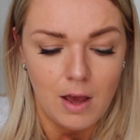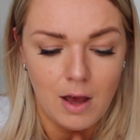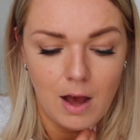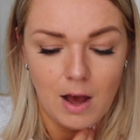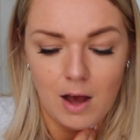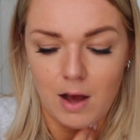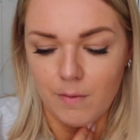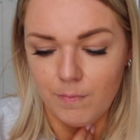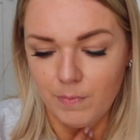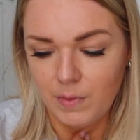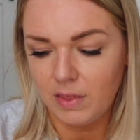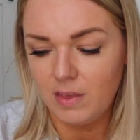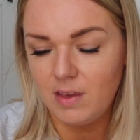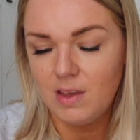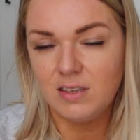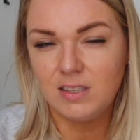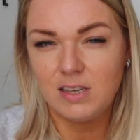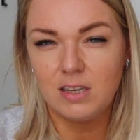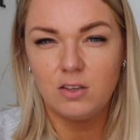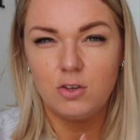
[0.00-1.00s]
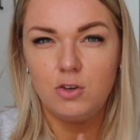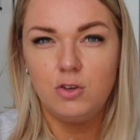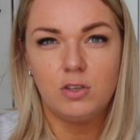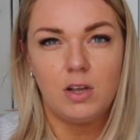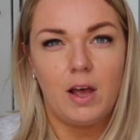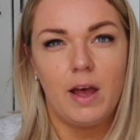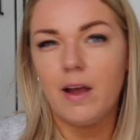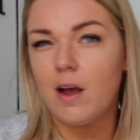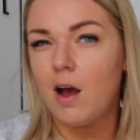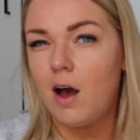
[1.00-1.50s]
I think it says I use
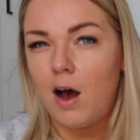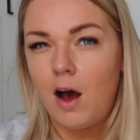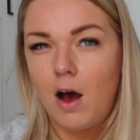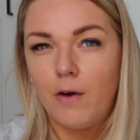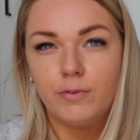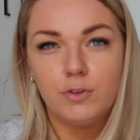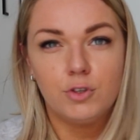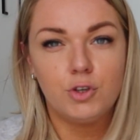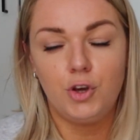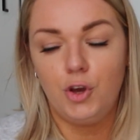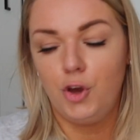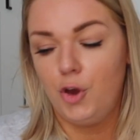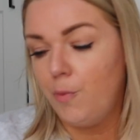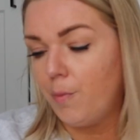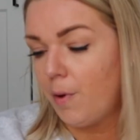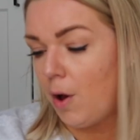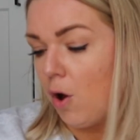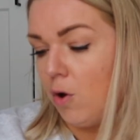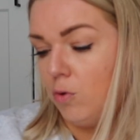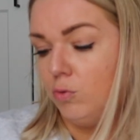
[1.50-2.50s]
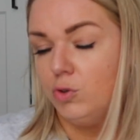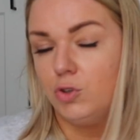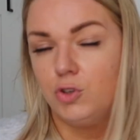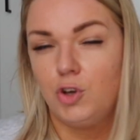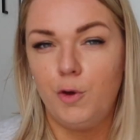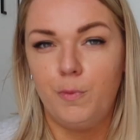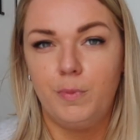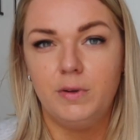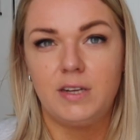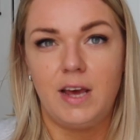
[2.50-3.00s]
like half scoop, whole
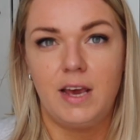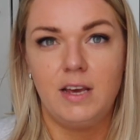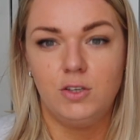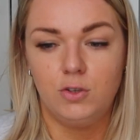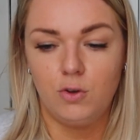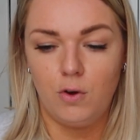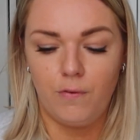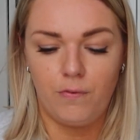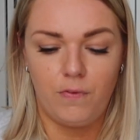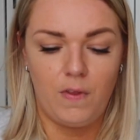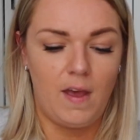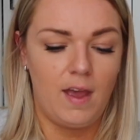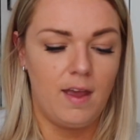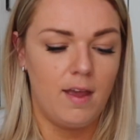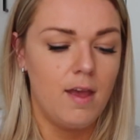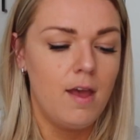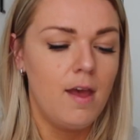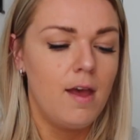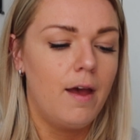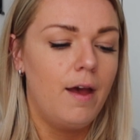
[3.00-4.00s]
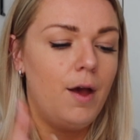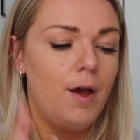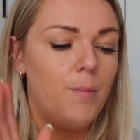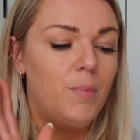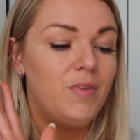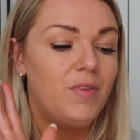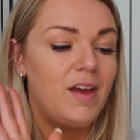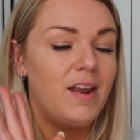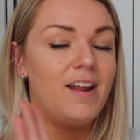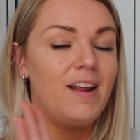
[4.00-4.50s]
scoop a day sort of thing.
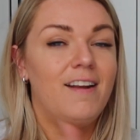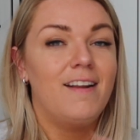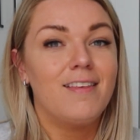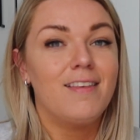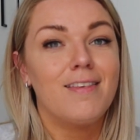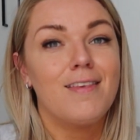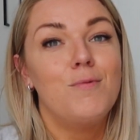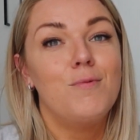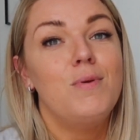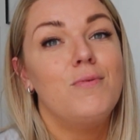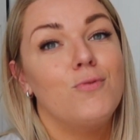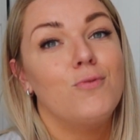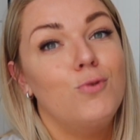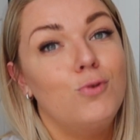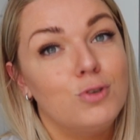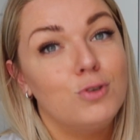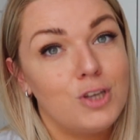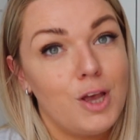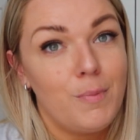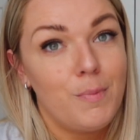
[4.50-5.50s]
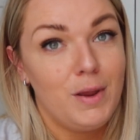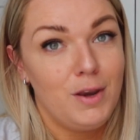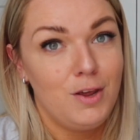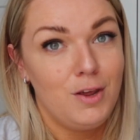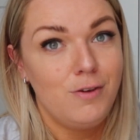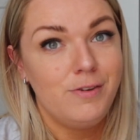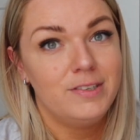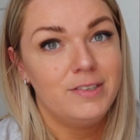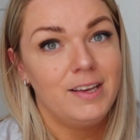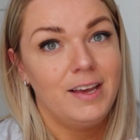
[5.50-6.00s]
But then another thing we've also been
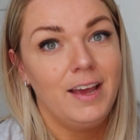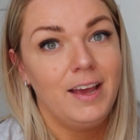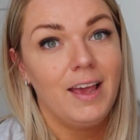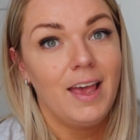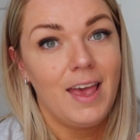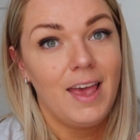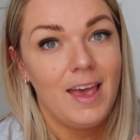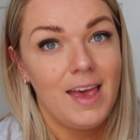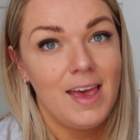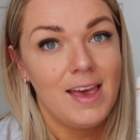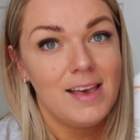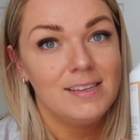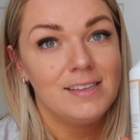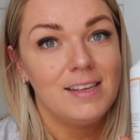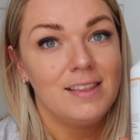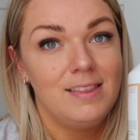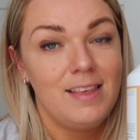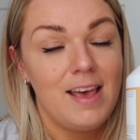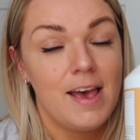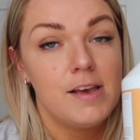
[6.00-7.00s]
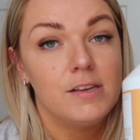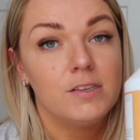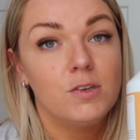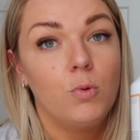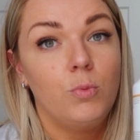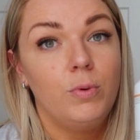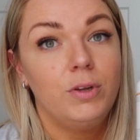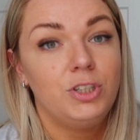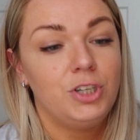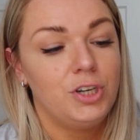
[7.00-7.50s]
using is this,
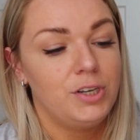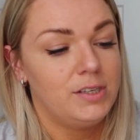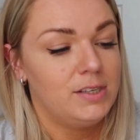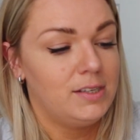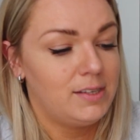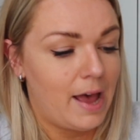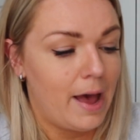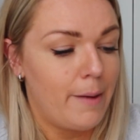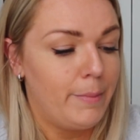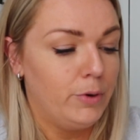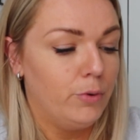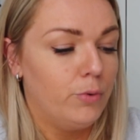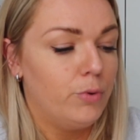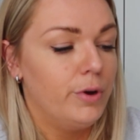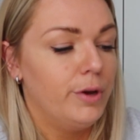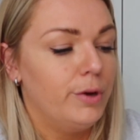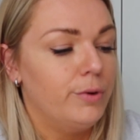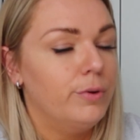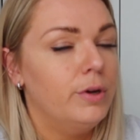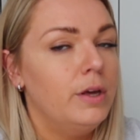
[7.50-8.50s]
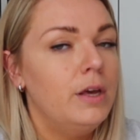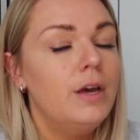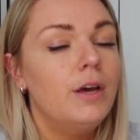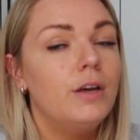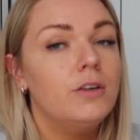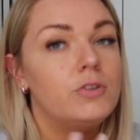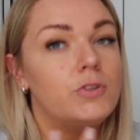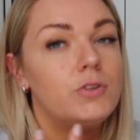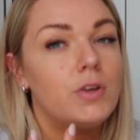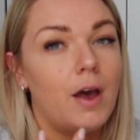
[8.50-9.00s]
which is salmon oil.
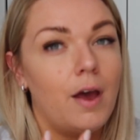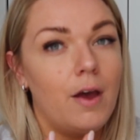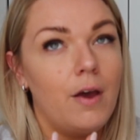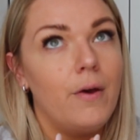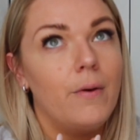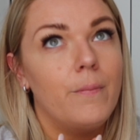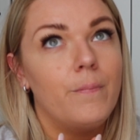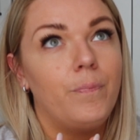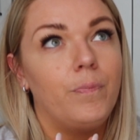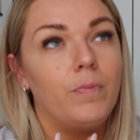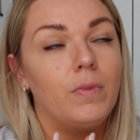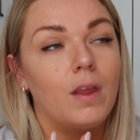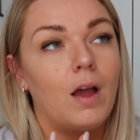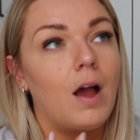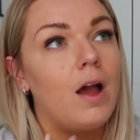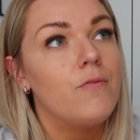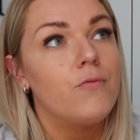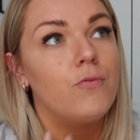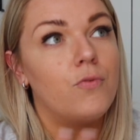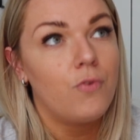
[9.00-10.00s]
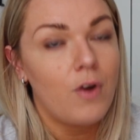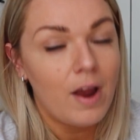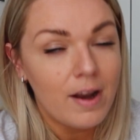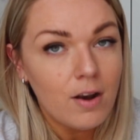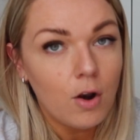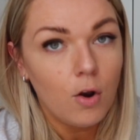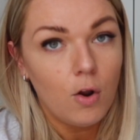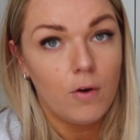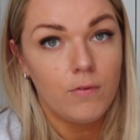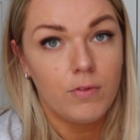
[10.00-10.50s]
So I've read
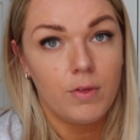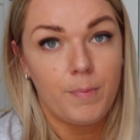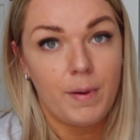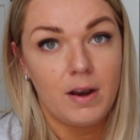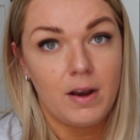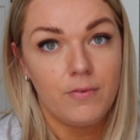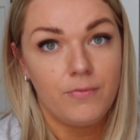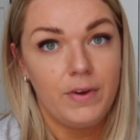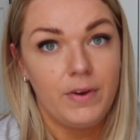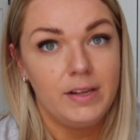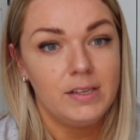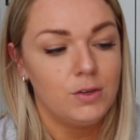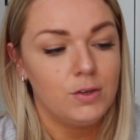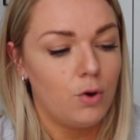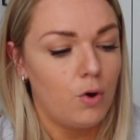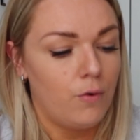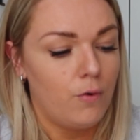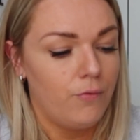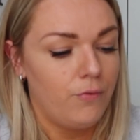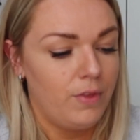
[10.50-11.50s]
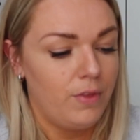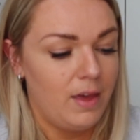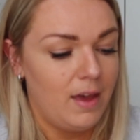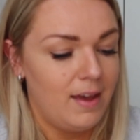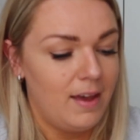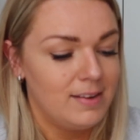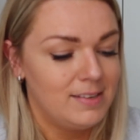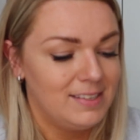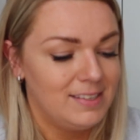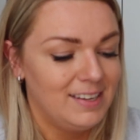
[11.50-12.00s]
a lot of the benefits of
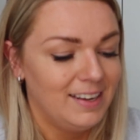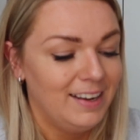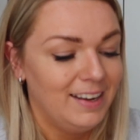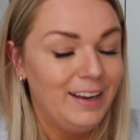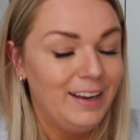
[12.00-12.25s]
this.